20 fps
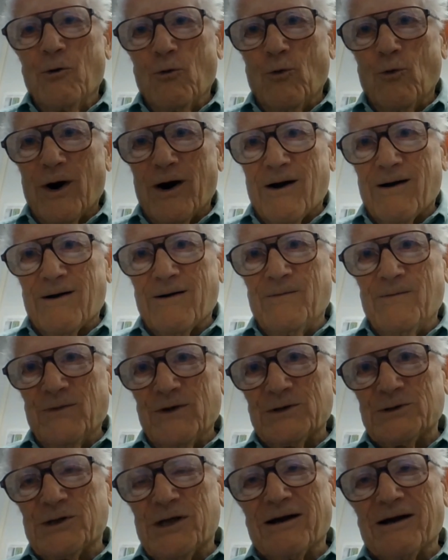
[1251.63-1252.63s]
where
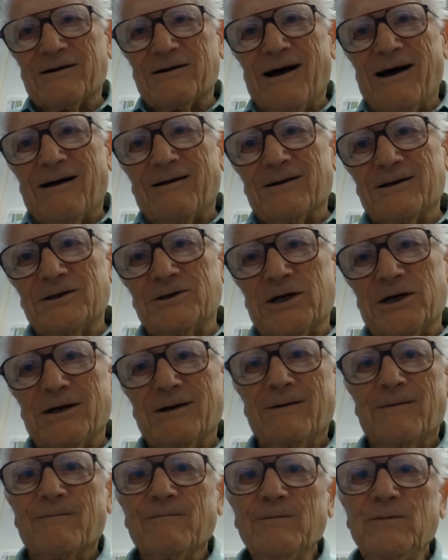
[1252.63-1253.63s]
this technology
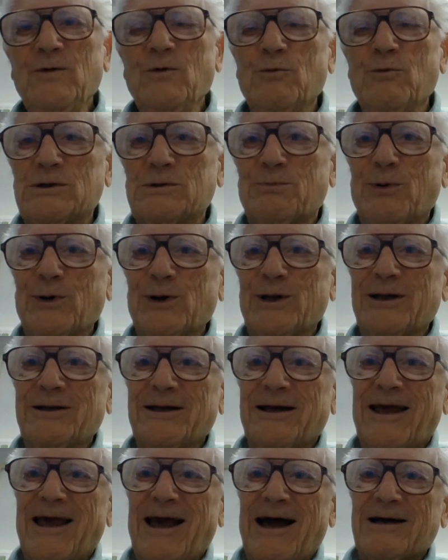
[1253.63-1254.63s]
was put
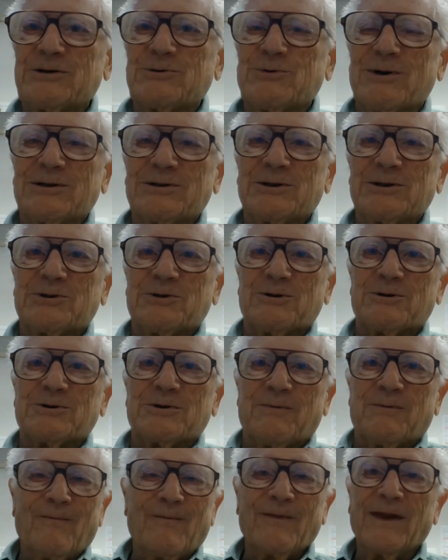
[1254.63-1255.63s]
into cash
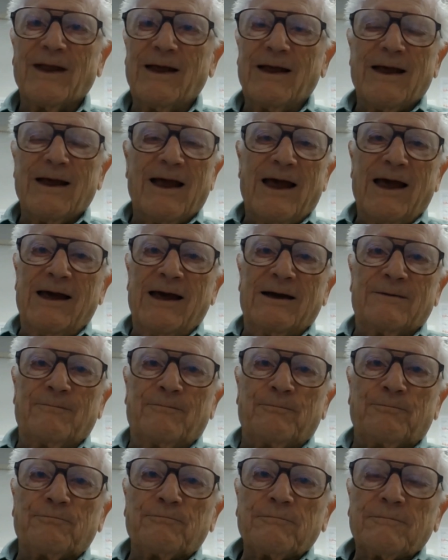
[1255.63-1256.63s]
registers,
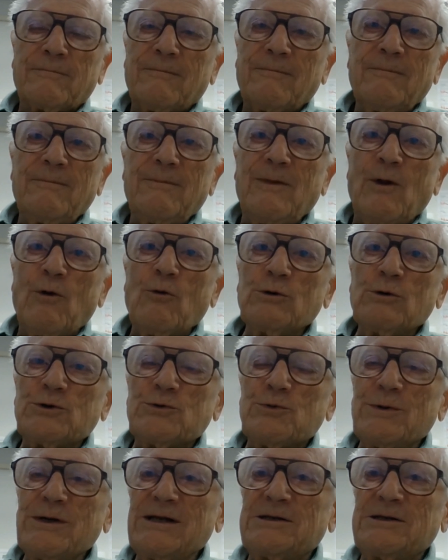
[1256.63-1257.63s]
and
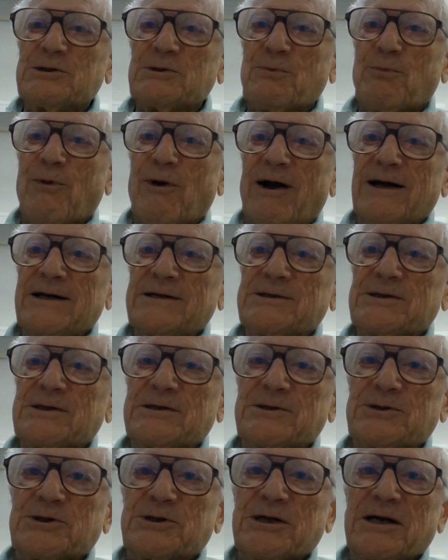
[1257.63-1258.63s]
was really surprised
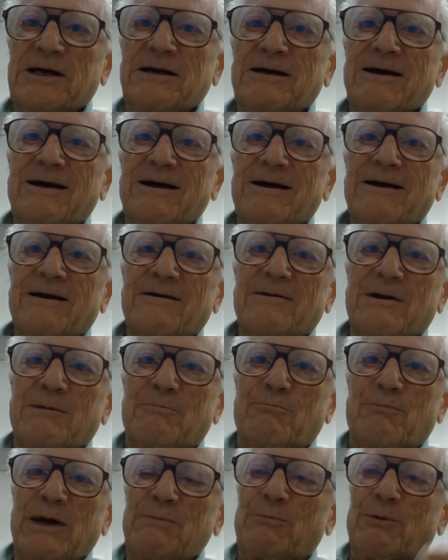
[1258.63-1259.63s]
to see
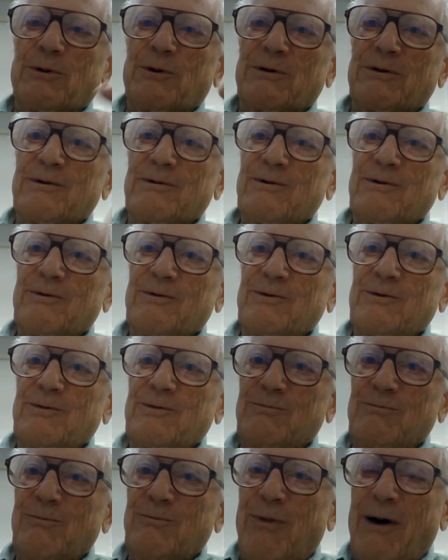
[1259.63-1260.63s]
that people
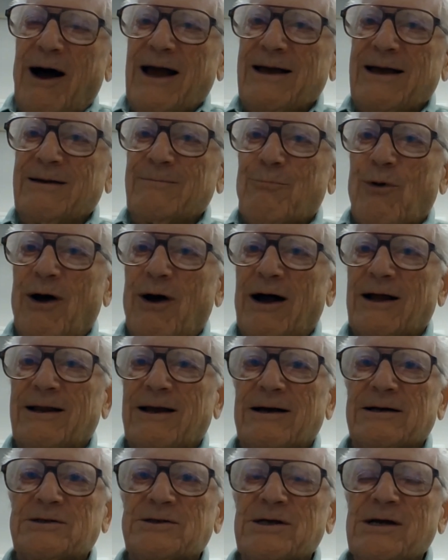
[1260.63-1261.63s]
buying
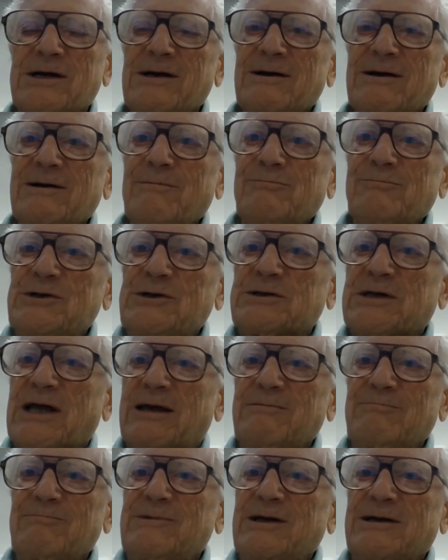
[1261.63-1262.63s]
products just
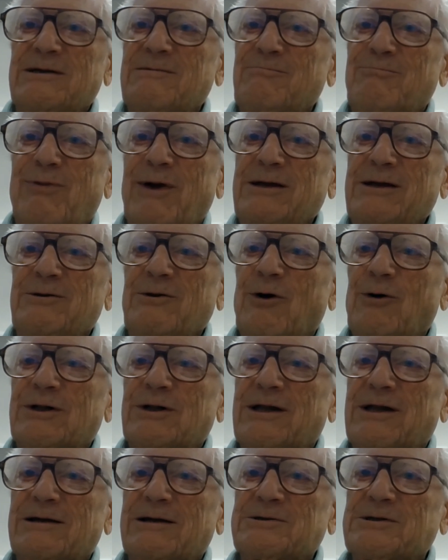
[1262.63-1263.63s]
paid no
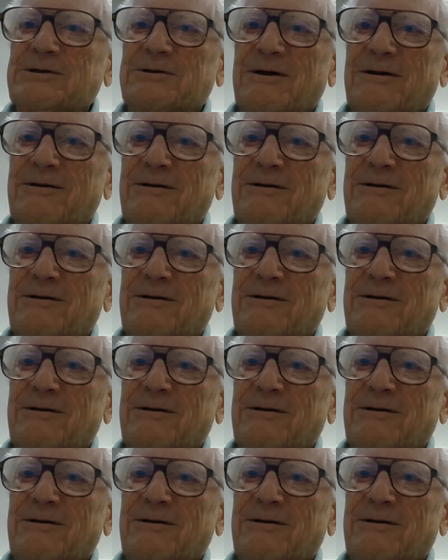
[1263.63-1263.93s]
attention